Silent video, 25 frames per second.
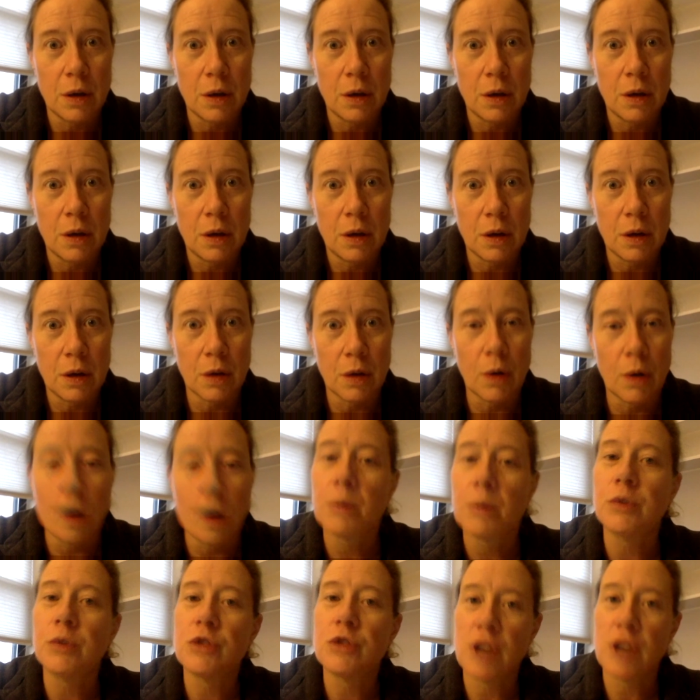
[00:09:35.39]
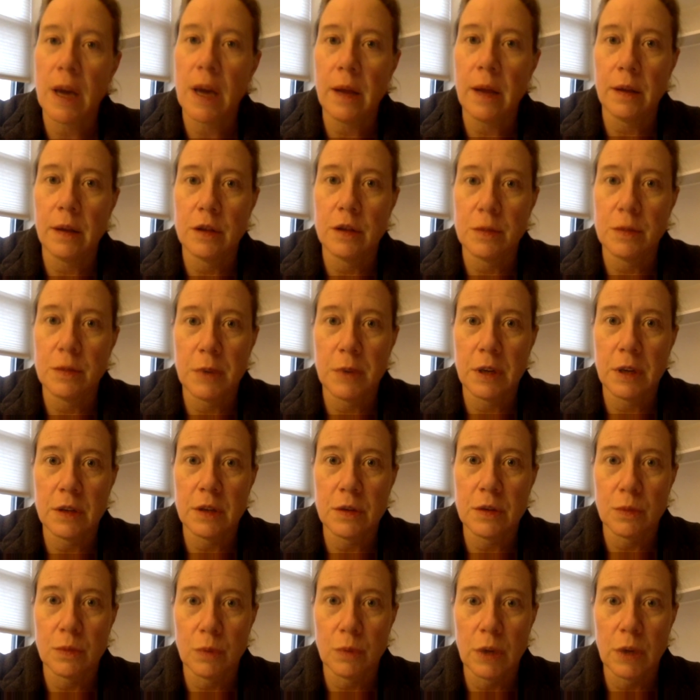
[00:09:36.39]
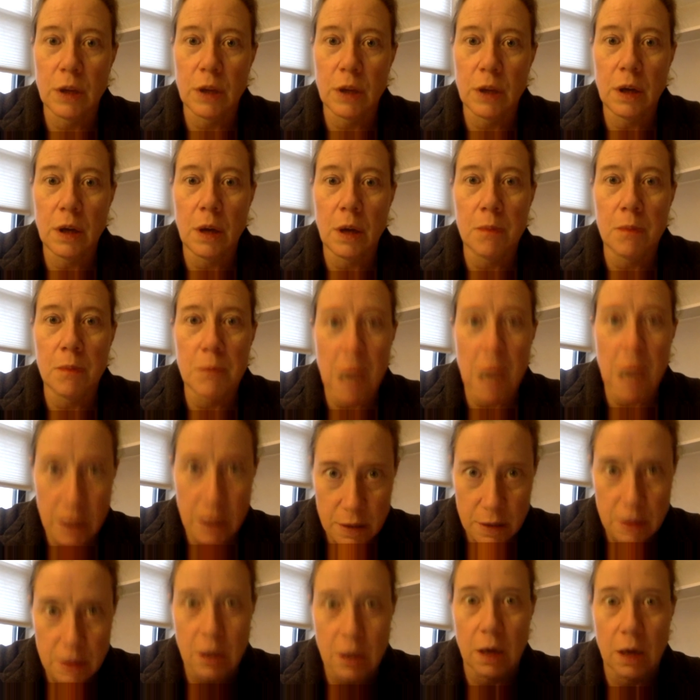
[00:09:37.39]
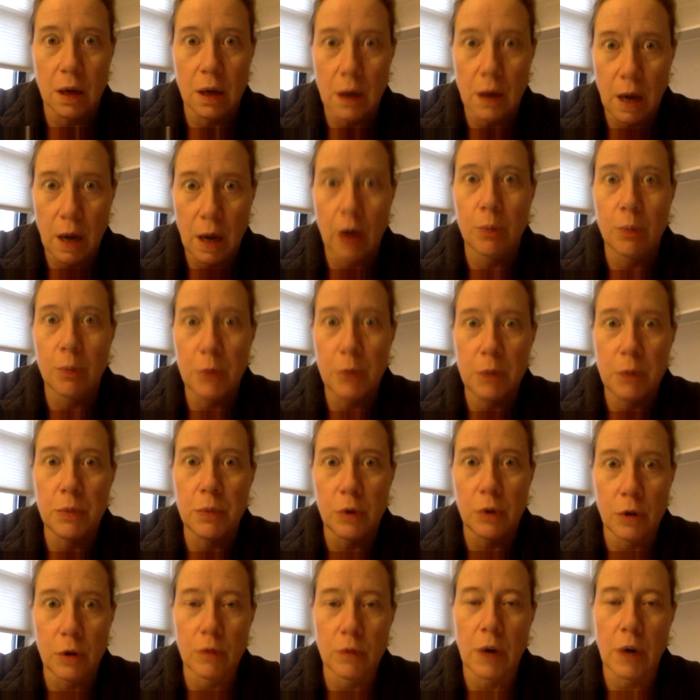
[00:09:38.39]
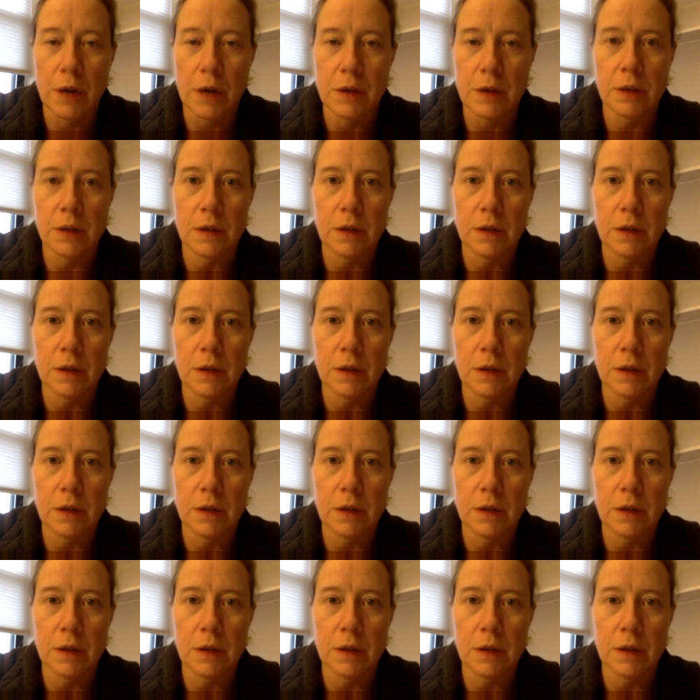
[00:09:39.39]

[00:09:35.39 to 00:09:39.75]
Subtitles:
an incredible challenge, but it's really amazing how people are rising to the